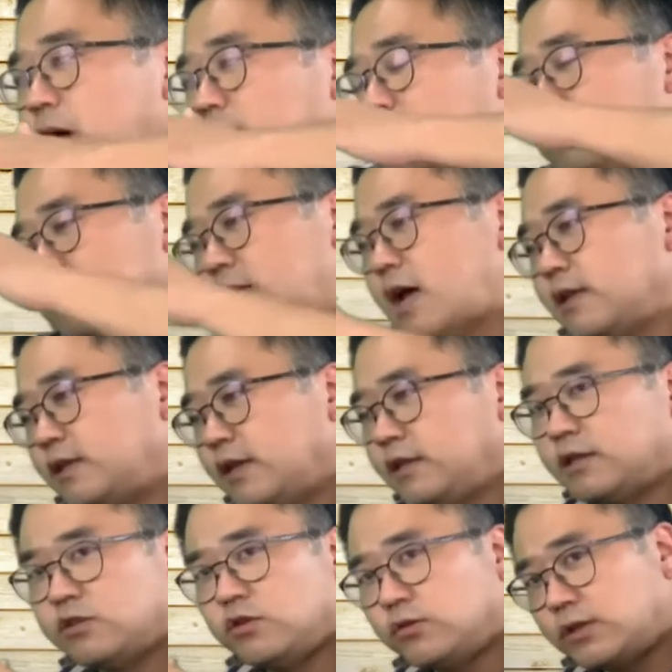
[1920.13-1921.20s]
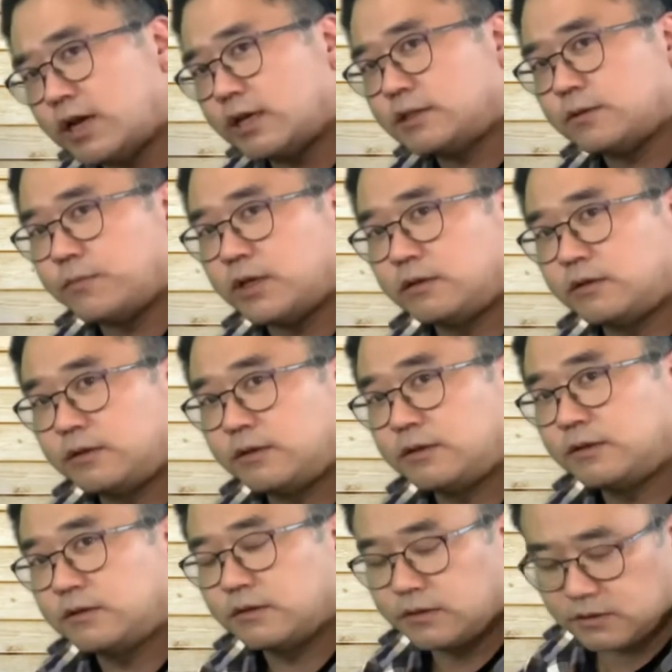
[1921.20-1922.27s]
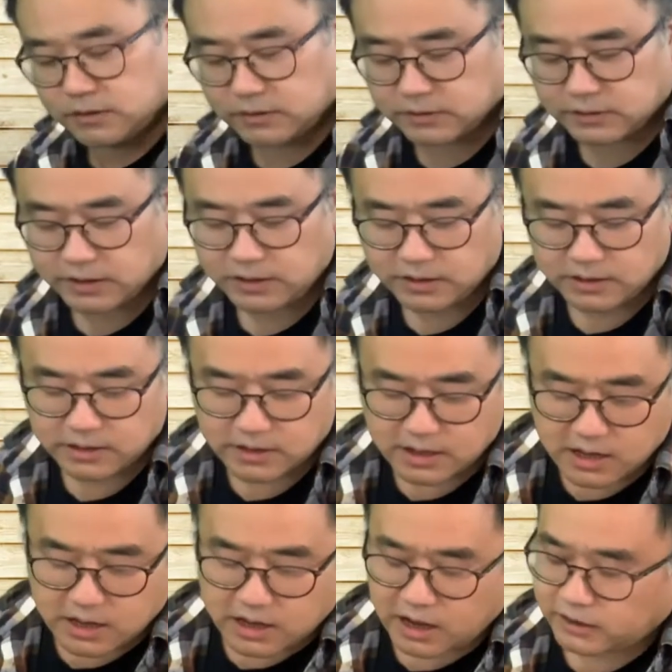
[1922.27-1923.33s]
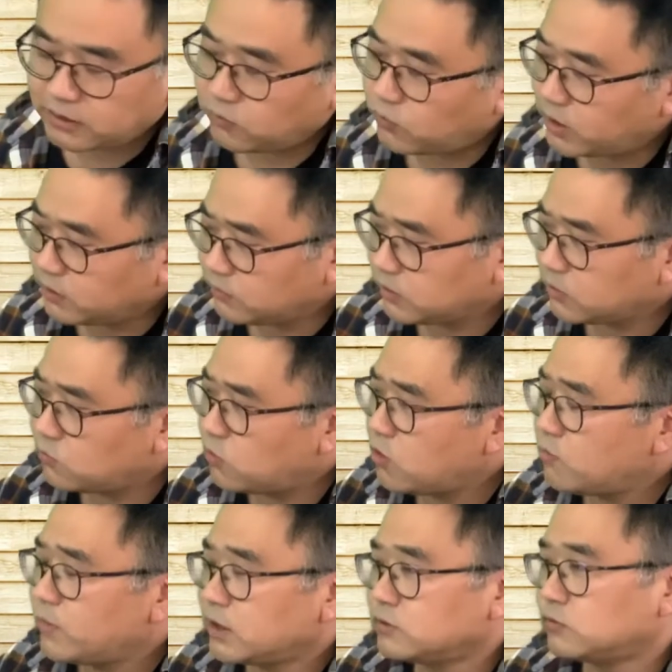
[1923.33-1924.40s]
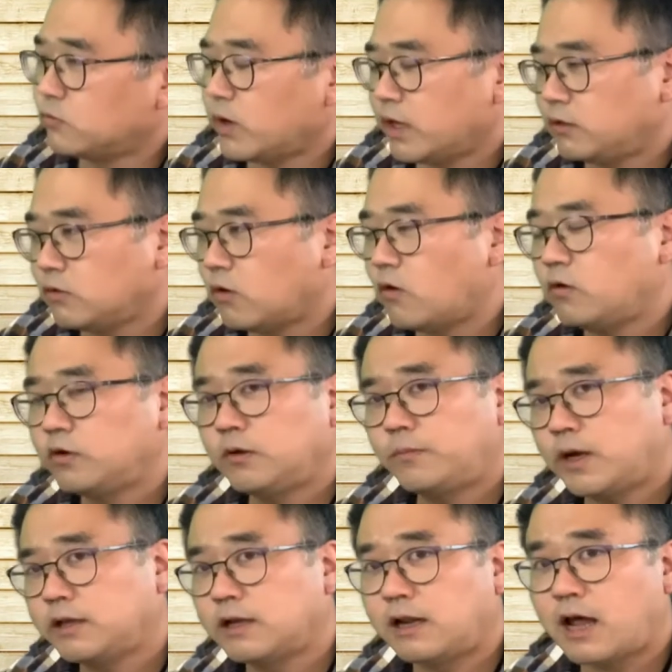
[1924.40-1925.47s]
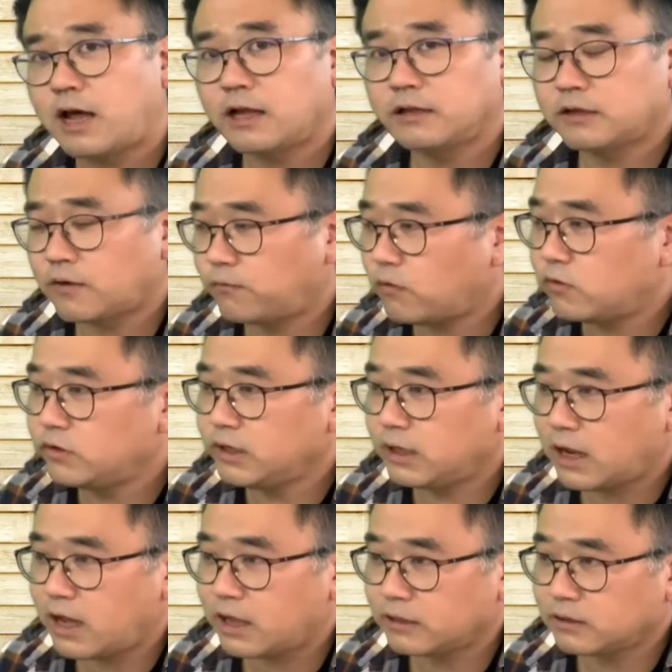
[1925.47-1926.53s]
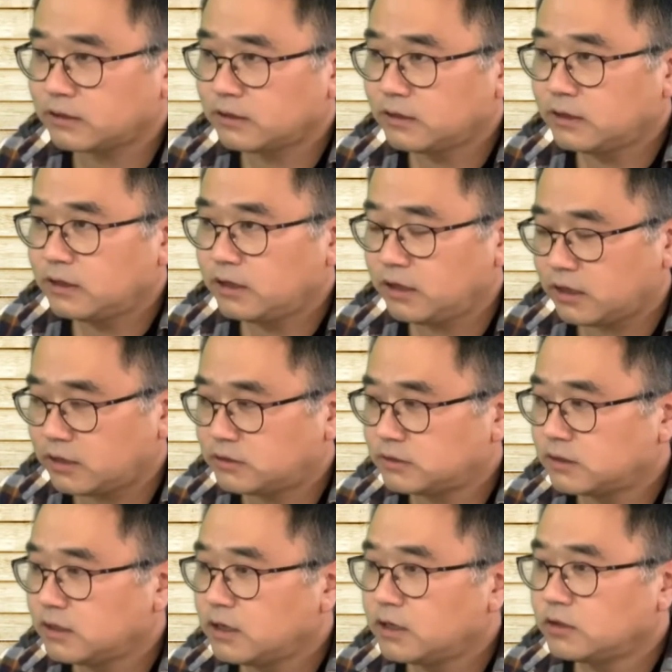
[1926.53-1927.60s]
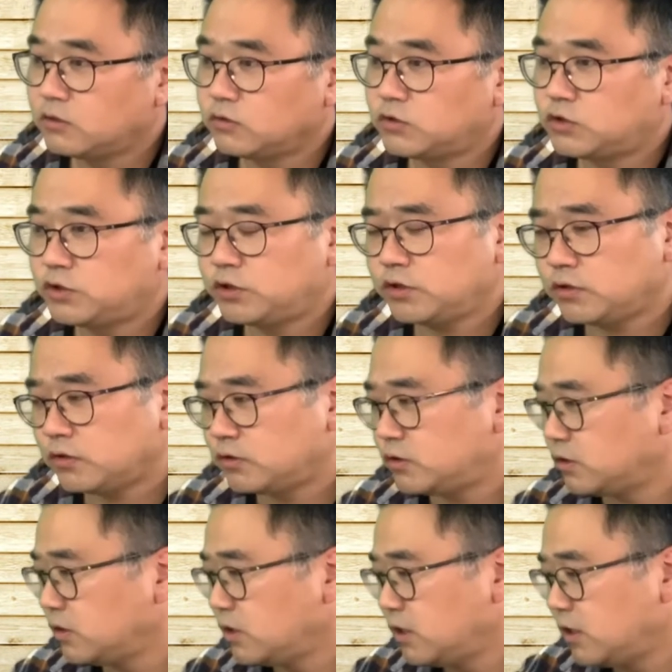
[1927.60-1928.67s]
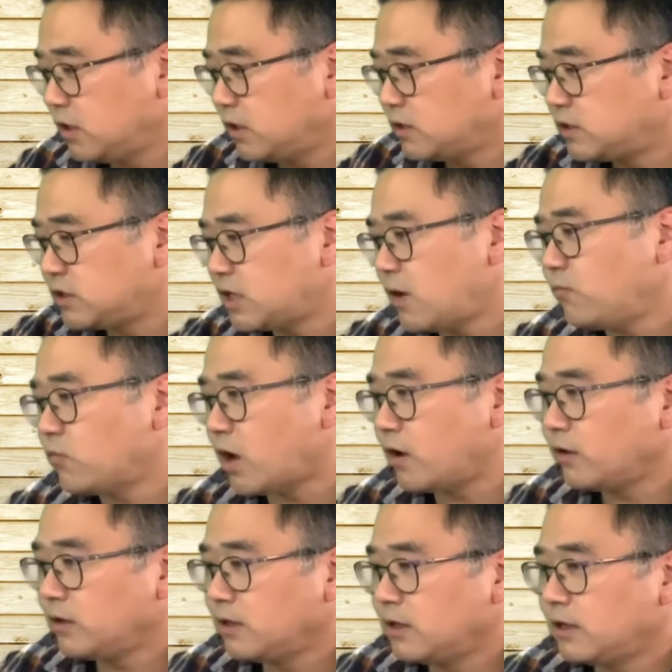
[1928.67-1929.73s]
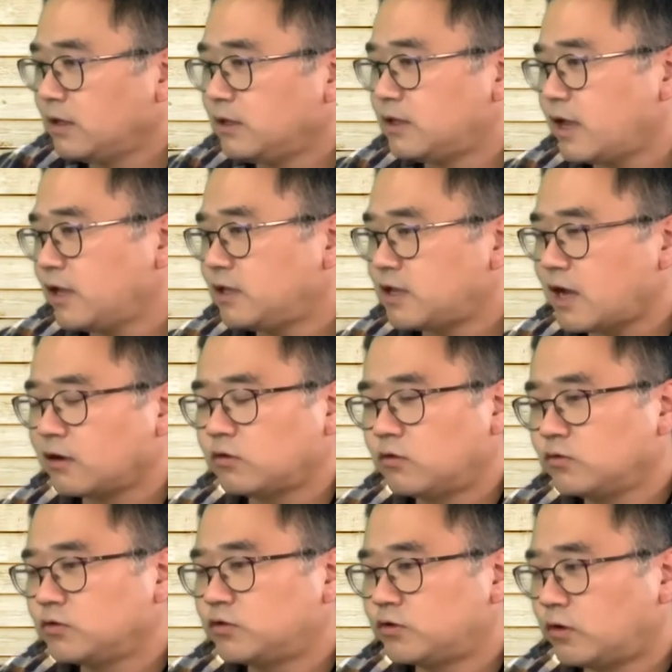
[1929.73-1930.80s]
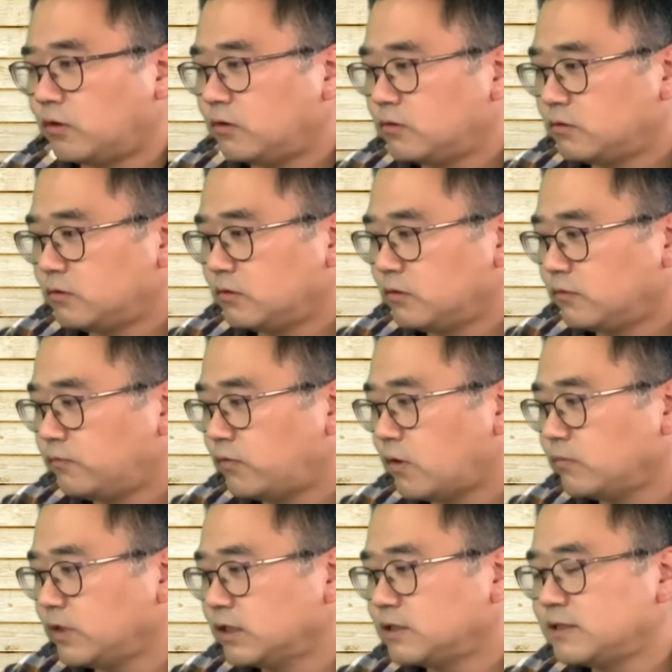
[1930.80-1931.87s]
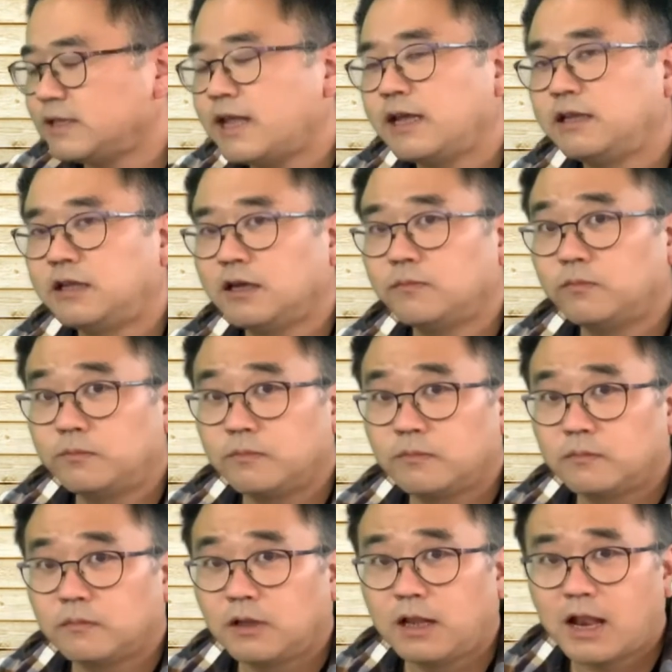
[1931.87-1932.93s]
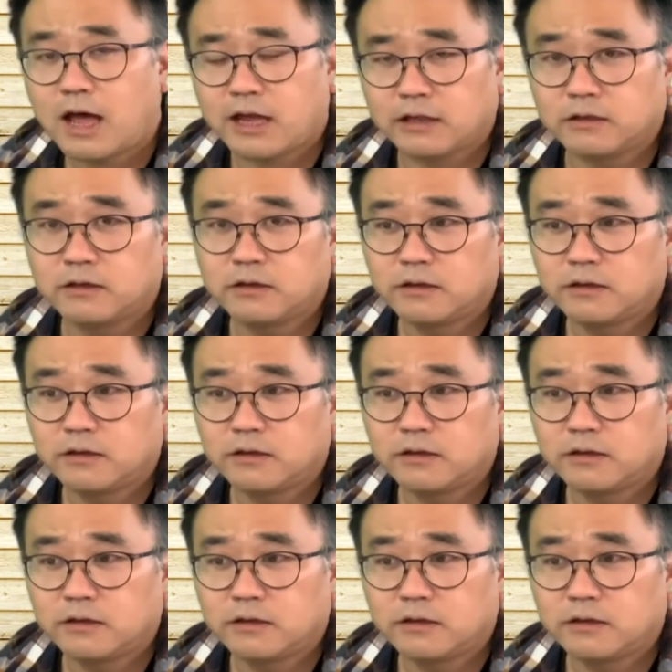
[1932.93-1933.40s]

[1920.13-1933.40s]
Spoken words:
starting the New Testament, you see. And then one of the Romans' way to occupy the land, the foreign land, is to choose someone they can control from this native land